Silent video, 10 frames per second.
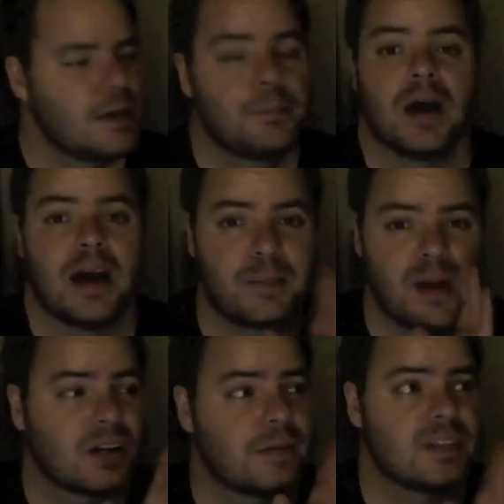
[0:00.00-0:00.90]
But
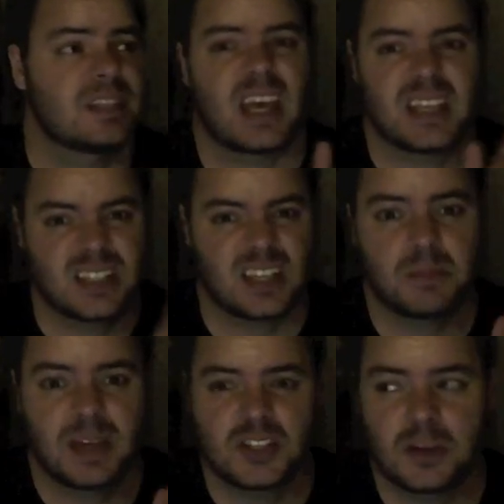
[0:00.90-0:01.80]
apparently if you say
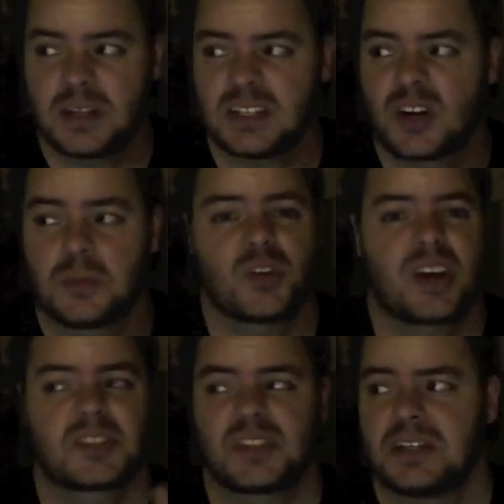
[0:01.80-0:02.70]
Stickman too many times,
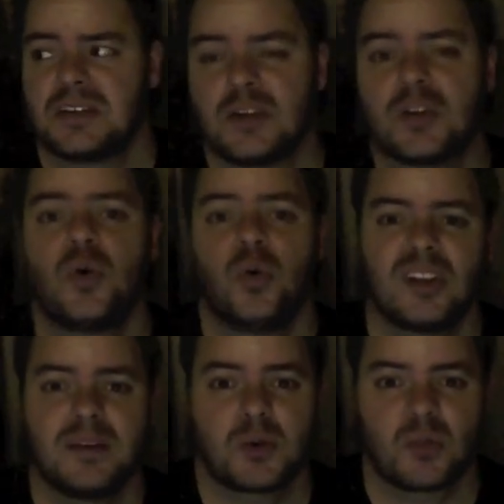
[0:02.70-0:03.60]
you call
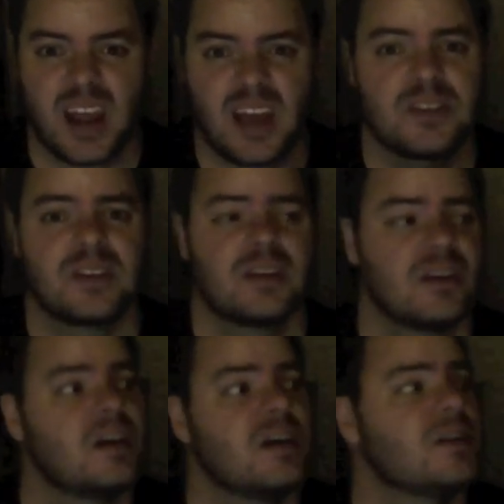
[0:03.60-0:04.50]
him around.
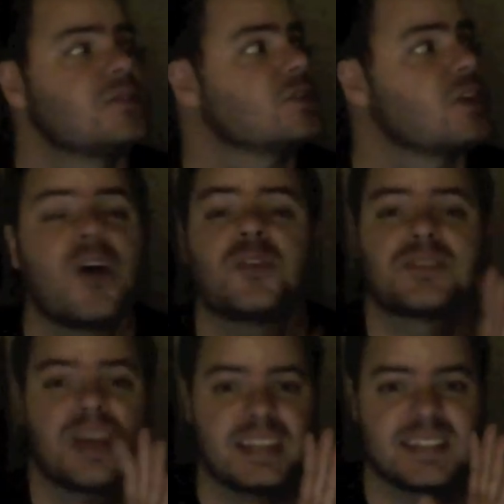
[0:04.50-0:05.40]
So don't
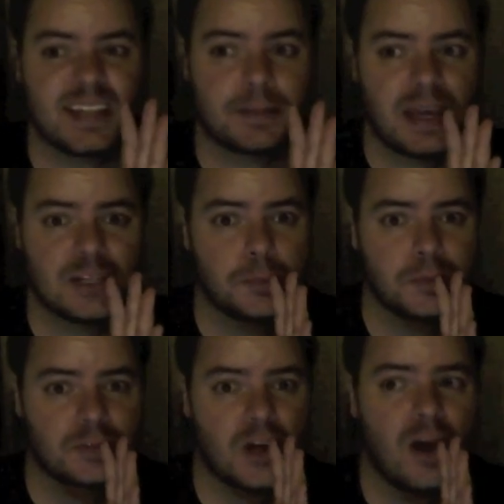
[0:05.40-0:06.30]
say Stickman too
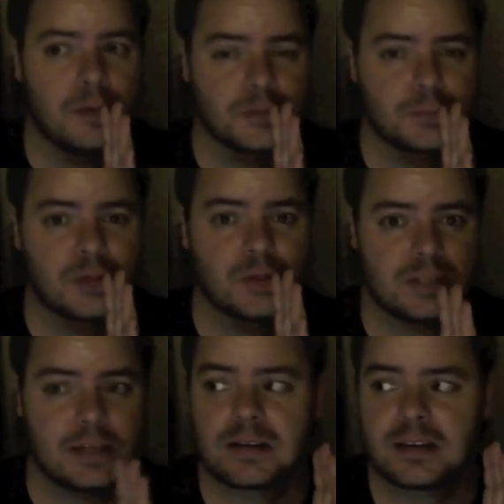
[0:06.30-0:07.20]
many times because
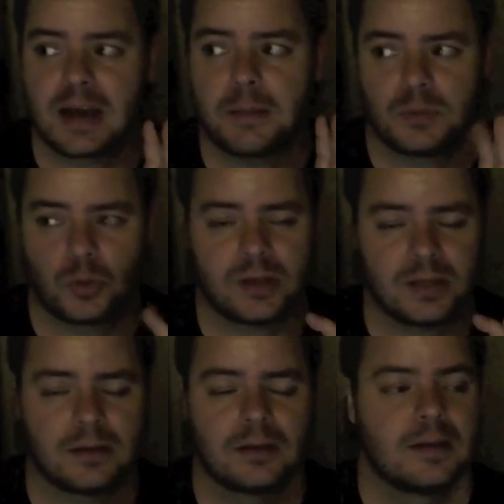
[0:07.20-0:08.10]
he can come looking.
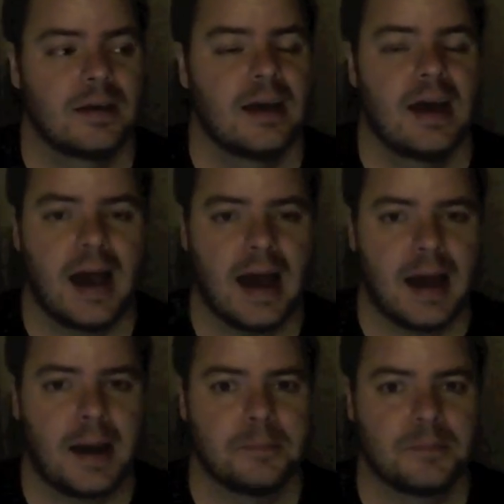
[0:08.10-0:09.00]

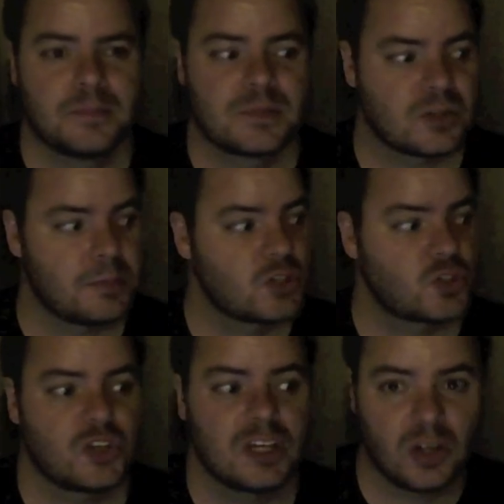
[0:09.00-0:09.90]
So make
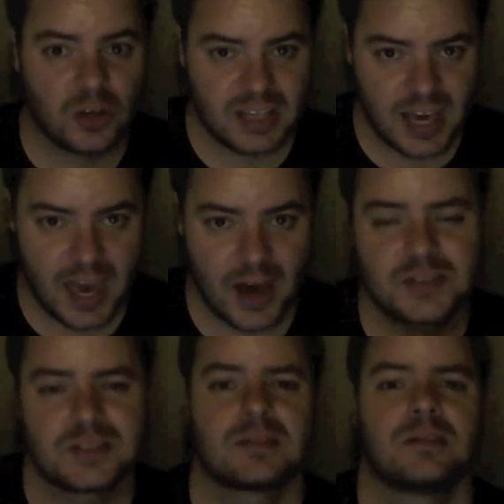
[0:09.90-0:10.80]
sure you lock your
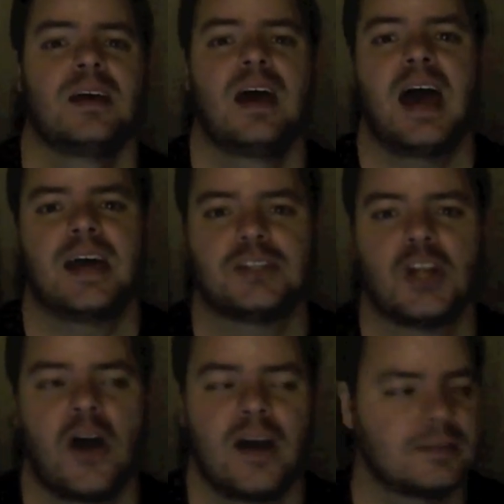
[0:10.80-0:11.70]
house at
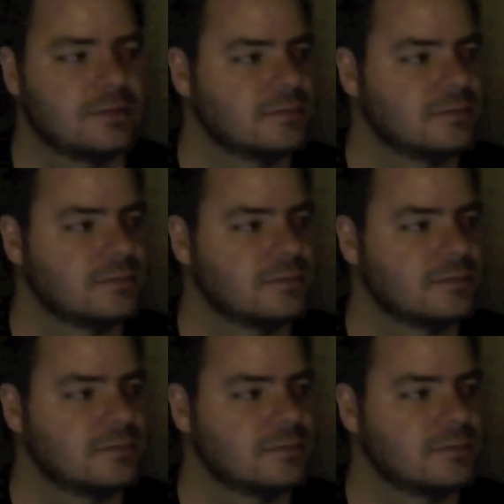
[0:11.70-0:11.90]
night.